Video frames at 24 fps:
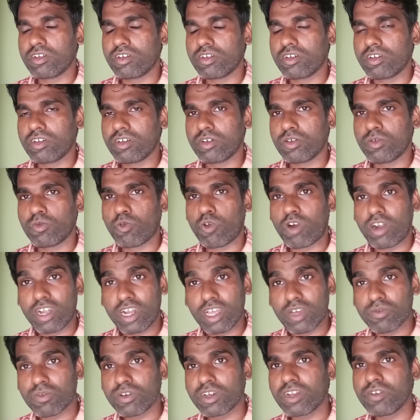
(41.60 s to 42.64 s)

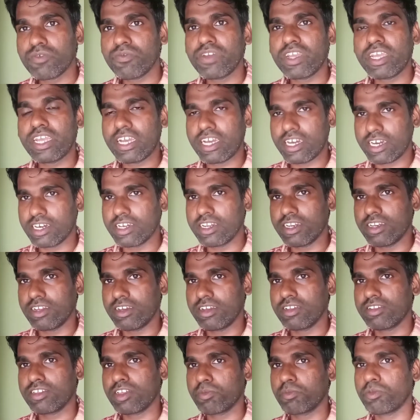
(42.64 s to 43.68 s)
whatever we
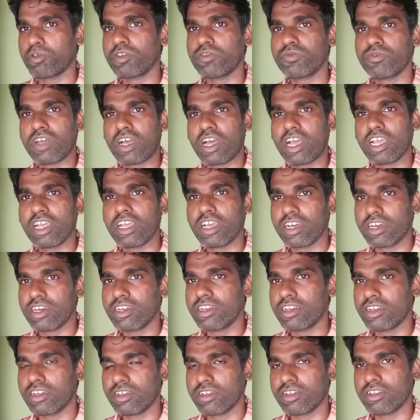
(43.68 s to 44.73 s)
earn, suppose I
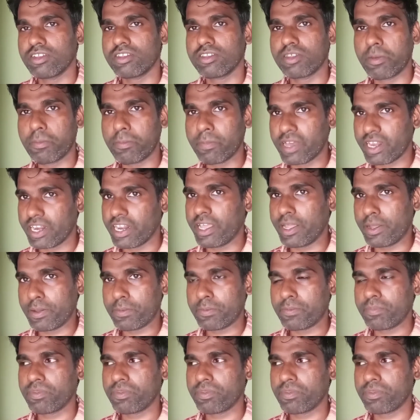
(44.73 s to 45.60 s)
earn some money